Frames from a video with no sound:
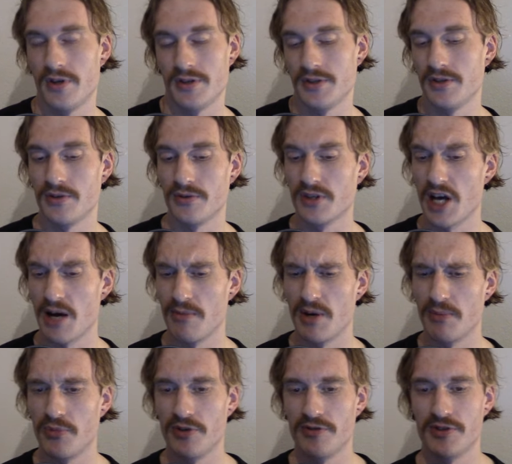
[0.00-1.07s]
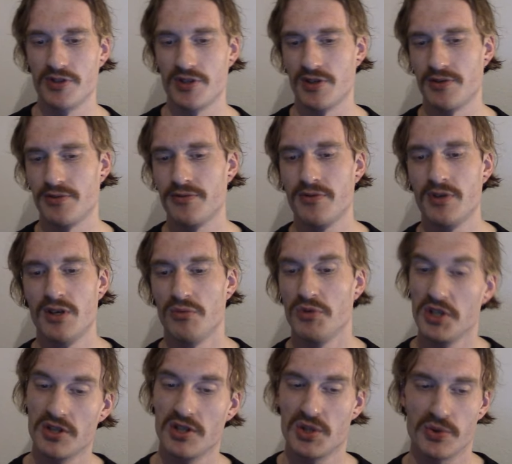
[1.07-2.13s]
you know, come up with a sort of, we
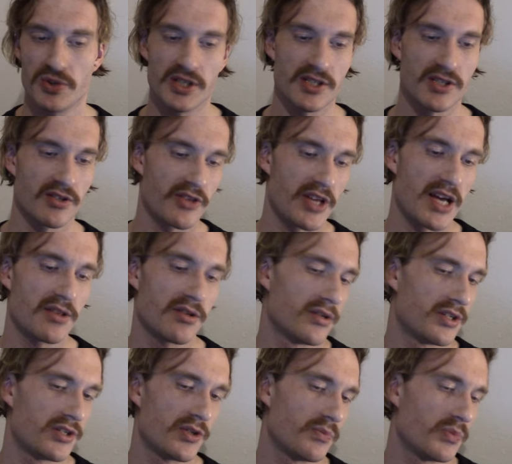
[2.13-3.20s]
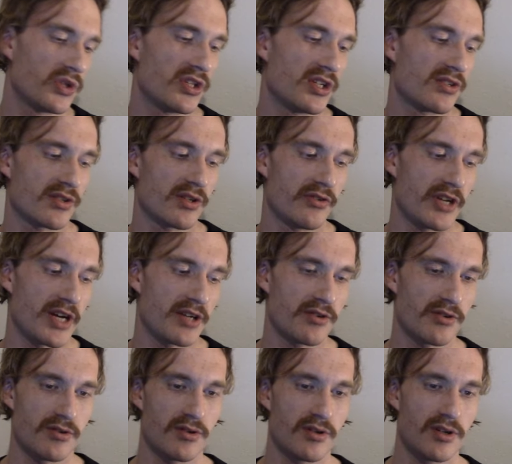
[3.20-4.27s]
should do this or that, or it should be this or that,
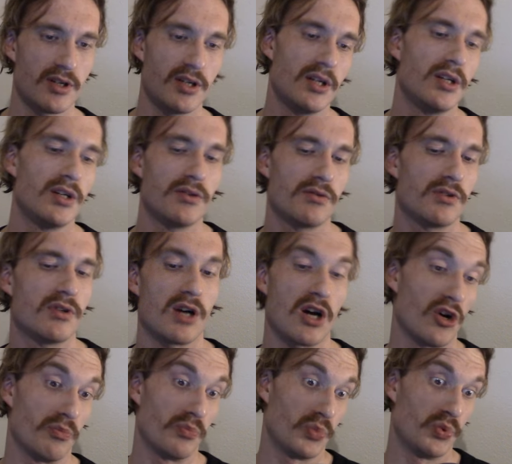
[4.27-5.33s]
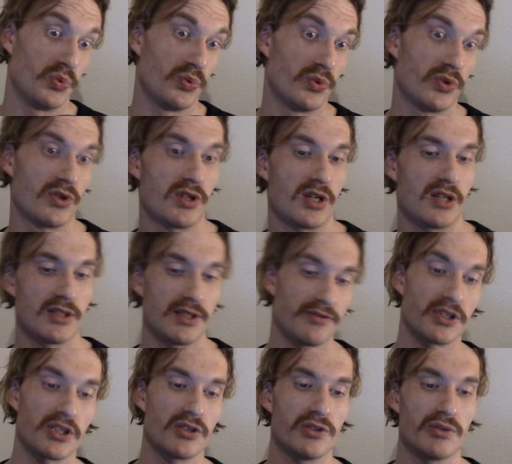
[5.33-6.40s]
or you know, how poor, how
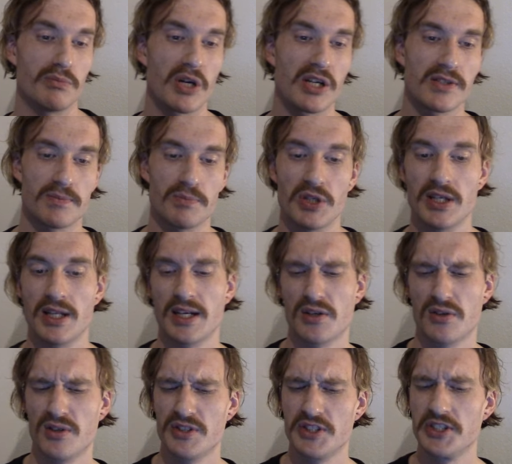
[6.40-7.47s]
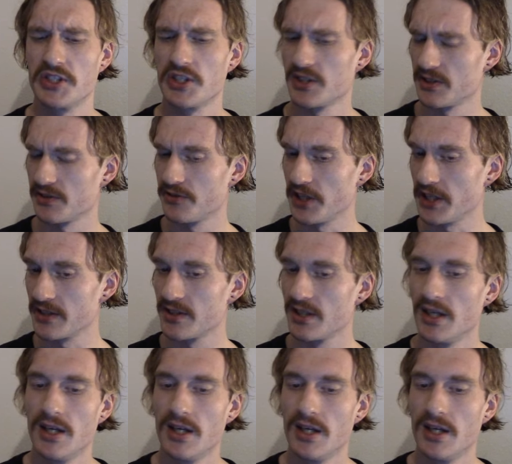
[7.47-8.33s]
difficult it must be, like all these sorts of things.